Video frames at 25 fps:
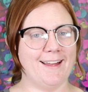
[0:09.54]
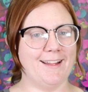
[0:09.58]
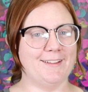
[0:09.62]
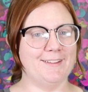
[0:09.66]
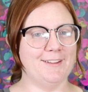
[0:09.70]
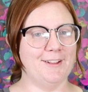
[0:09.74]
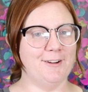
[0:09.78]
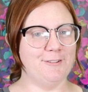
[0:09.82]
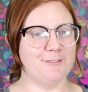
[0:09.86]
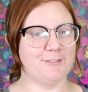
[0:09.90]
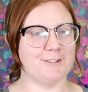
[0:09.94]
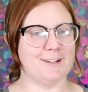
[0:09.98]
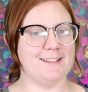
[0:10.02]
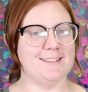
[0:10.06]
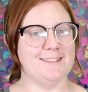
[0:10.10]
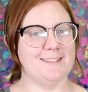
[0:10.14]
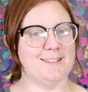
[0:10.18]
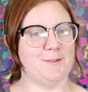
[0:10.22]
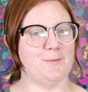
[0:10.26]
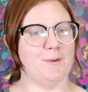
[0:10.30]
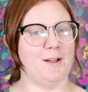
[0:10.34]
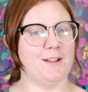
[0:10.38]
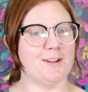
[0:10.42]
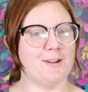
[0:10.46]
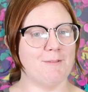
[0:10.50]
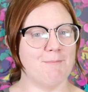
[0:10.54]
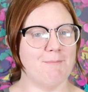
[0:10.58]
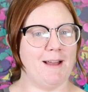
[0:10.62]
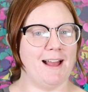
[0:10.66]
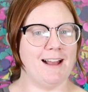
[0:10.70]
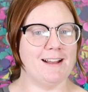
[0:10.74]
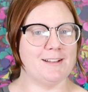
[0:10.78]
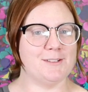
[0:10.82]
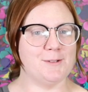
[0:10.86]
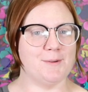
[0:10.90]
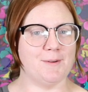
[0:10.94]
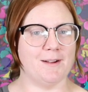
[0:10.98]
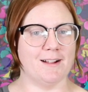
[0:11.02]
Hello friends and welcome
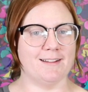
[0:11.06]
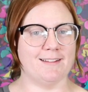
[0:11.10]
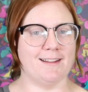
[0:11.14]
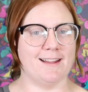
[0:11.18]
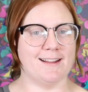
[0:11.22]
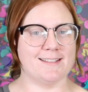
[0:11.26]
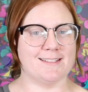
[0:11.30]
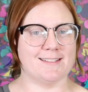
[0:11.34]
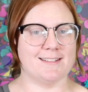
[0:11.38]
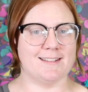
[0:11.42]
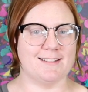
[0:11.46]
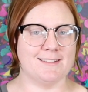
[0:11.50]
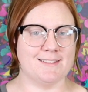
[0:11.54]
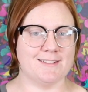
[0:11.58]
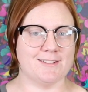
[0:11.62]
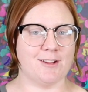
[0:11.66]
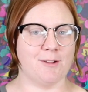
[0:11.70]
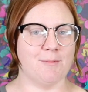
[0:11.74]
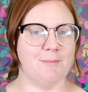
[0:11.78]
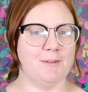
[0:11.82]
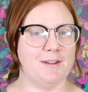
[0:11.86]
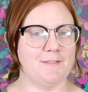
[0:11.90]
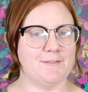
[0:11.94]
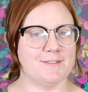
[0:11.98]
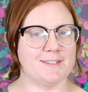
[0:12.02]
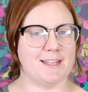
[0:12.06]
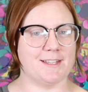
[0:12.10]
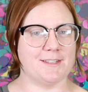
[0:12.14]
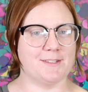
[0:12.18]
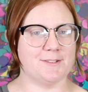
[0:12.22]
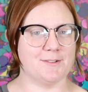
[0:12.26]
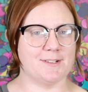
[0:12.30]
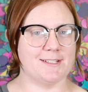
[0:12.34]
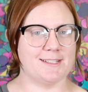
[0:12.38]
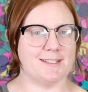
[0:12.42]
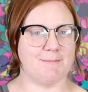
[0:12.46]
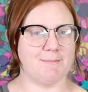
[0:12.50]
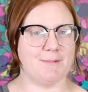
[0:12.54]
back to our next installment of
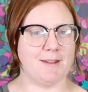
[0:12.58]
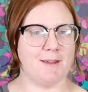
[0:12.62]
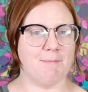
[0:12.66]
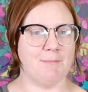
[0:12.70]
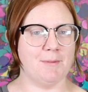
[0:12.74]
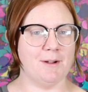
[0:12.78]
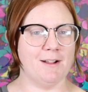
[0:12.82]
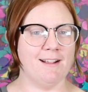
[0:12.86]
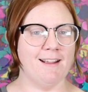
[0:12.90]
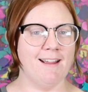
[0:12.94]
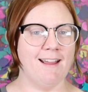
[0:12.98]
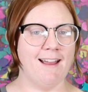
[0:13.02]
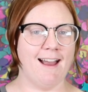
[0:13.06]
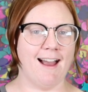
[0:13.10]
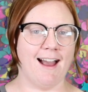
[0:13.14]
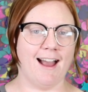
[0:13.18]
Sensory September.